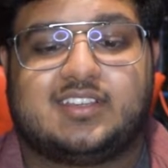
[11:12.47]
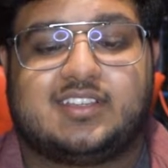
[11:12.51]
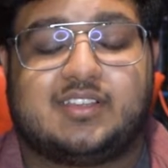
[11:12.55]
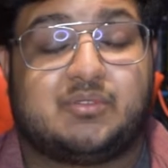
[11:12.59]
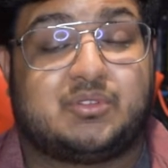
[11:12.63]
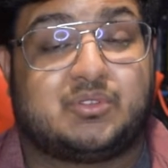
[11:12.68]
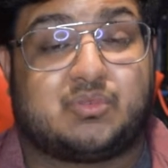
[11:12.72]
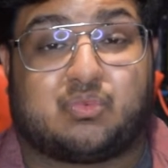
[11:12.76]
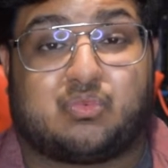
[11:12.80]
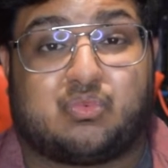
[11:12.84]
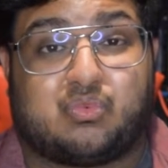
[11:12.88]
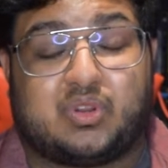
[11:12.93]
It
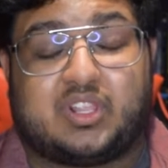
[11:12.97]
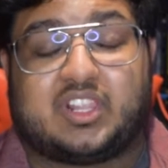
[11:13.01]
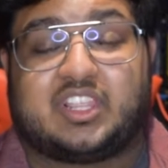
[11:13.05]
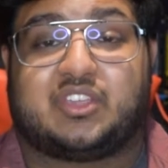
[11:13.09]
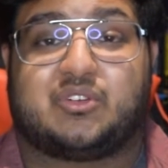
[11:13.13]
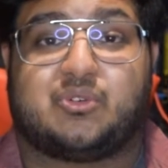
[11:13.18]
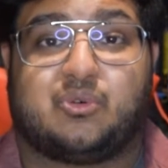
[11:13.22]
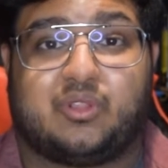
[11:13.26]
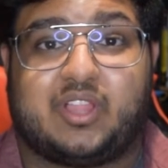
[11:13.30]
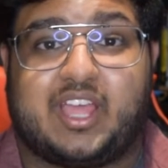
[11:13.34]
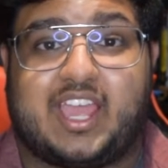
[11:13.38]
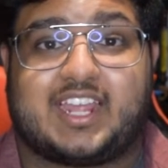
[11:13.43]
was a really
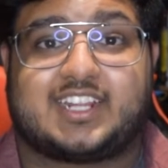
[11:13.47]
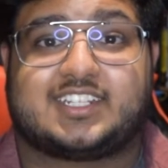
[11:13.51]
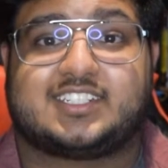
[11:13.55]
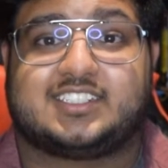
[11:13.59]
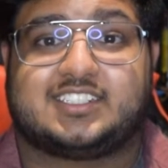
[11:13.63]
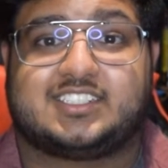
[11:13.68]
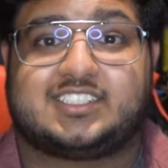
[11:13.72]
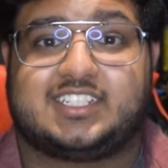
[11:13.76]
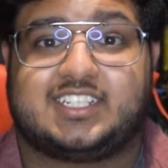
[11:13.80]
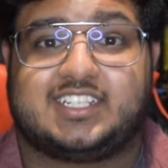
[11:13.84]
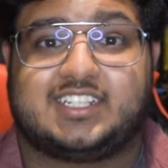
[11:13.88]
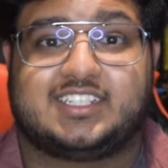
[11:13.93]
cool
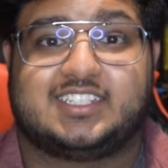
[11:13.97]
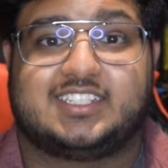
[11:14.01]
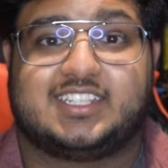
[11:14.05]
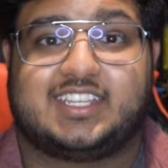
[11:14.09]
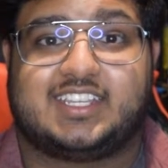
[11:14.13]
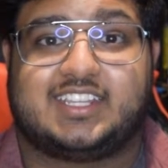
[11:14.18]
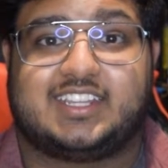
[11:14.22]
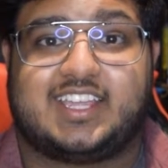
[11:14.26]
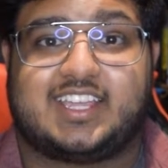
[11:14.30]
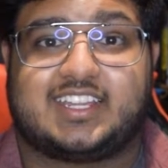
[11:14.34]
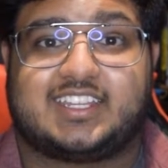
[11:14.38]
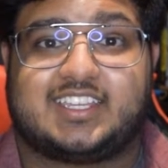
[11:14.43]
action scene
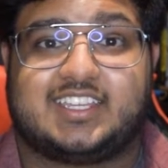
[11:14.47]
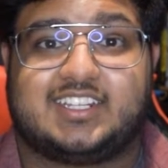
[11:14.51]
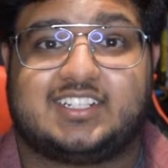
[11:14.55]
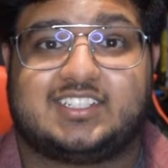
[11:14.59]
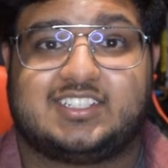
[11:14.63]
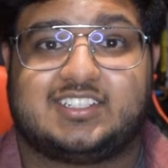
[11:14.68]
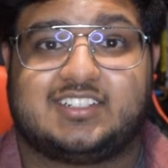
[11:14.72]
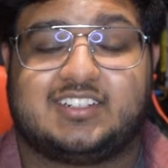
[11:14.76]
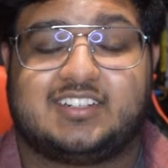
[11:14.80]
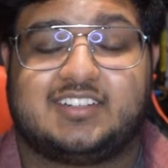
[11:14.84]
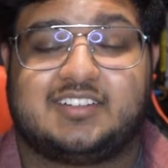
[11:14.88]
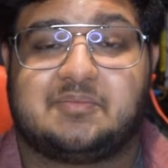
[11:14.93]
in that
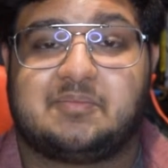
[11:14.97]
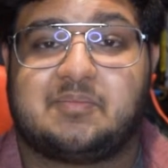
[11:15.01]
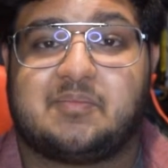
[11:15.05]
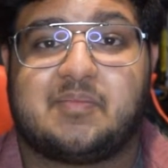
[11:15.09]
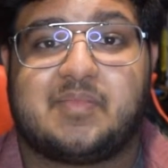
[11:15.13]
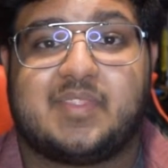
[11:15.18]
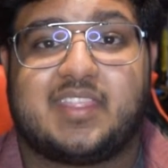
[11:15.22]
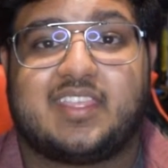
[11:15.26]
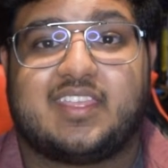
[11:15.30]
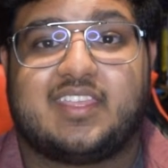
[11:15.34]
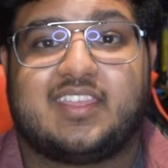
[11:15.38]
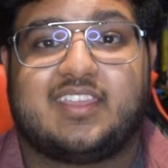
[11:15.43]
kitchen.
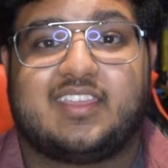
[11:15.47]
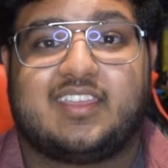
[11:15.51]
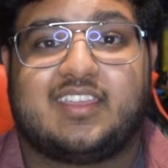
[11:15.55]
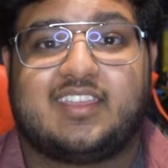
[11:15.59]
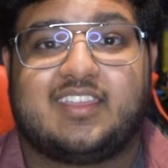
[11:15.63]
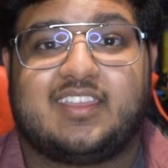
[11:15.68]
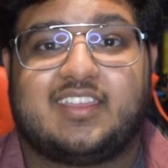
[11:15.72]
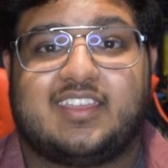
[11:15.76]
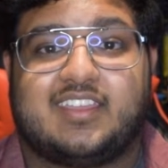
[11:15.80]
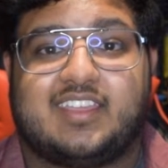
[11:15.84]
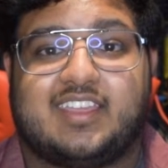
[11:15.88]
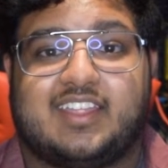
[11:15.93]

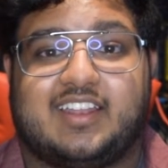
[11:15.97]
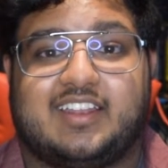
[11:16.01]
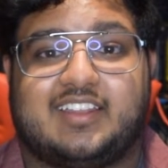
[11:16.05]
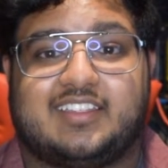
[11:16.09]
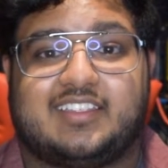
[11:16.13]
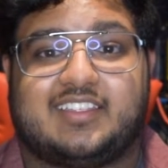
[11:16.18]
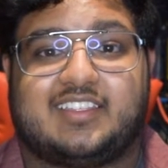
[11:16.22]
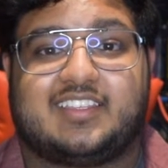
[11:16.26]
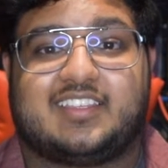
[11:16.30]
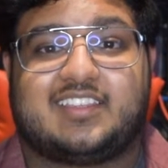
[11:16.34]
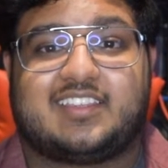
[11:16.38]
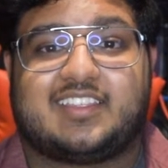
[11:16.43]
And, and
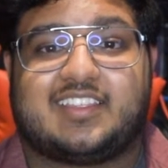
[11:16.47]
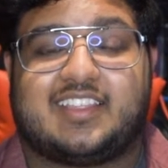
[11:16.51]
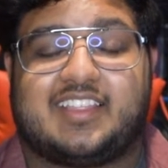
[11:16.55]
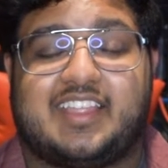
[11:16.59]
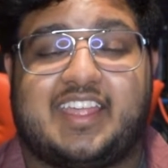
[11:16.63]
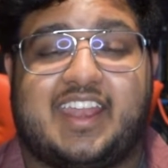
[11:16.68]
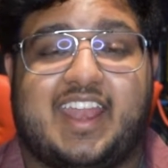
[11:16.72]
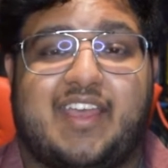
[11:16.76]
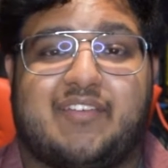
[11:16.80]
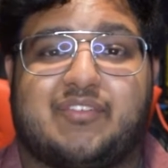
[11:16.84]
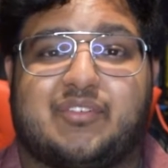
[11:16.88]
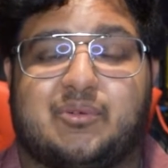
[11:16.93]
then
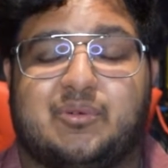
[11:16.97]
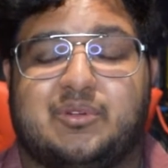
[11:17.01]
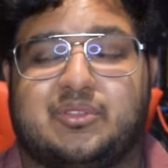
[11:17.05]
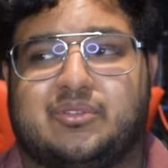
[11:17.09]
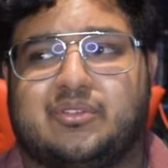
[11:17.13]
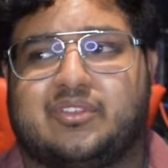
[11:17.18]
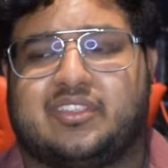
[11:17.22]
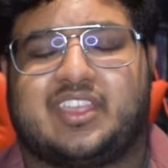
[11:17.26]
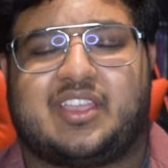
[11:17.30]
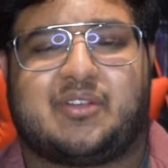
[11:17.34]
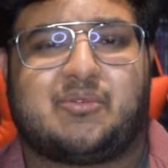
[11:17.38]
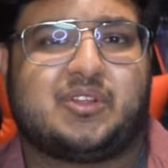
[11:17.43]
afterwards
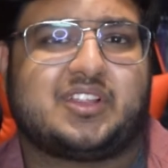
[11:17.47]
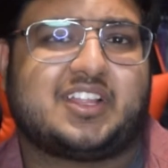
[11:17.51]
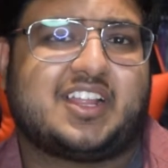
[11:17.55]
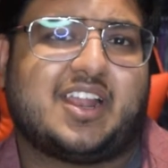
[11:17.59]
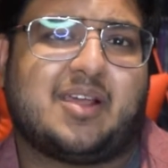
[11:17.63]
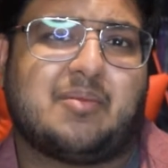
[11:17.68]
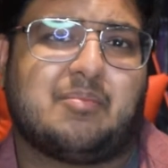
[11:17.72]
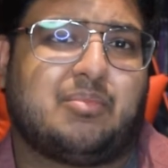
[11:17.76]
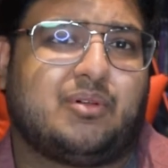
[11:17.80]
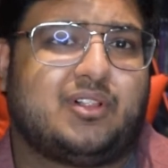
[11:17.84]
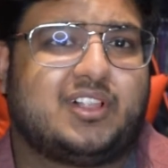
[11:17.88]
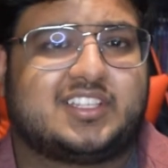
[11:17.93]
was like, what kind
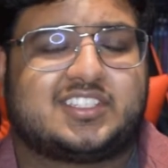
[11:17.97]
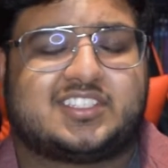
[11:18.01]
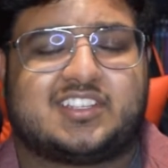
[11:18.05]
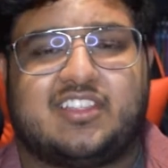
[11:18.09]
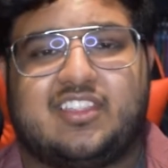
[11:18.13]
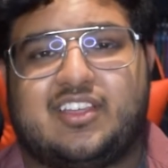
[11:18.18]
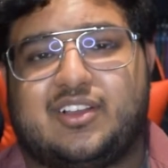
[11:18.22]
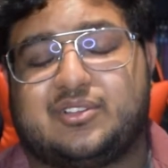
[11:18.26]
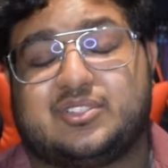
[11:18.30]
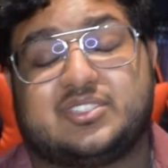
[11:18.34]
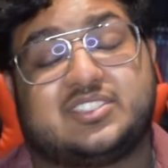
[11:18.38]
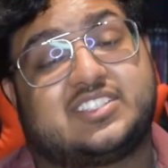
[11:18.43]
of bullets are
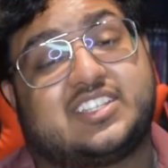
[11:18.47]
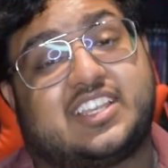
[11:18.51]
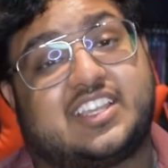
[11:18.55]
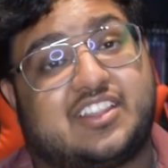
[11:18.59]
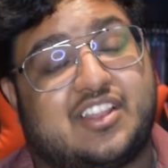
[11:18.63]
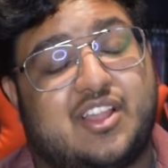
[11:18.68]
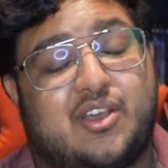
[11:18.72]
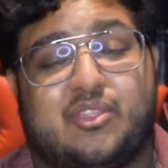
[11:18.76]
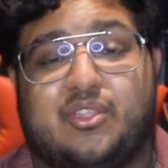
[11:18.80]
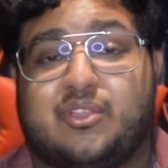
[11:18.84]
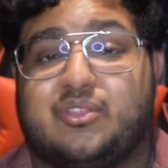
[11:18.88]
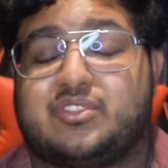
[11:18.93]
those? It's like,
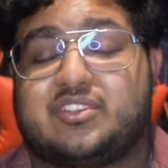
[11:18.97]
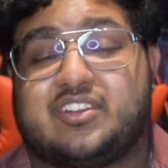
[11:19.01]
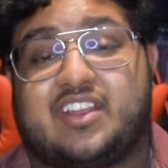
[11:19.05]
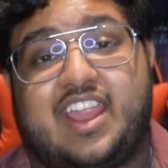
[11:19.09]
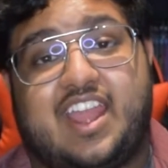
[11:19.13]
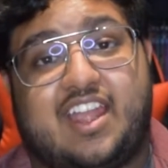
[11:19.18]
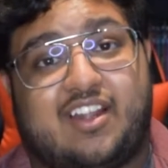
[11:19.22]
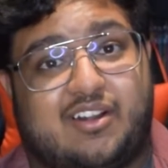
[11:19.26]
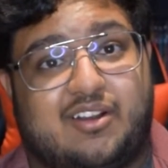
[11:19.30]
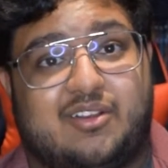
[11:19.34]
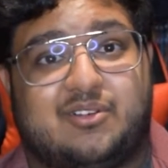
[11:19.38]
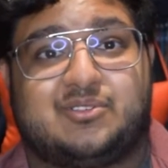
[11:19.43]
no, those are
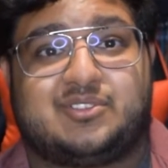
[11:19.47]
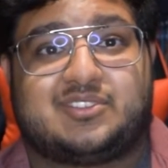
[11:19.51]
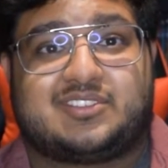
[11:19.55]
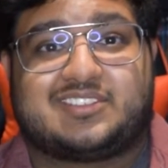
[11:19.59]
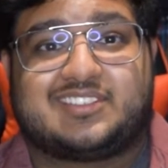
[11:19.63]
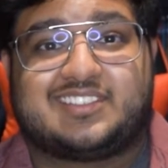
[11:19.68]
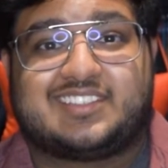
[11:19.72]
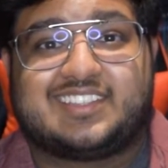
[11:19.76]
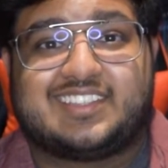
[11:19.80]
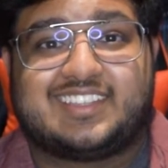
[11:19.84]
arrows.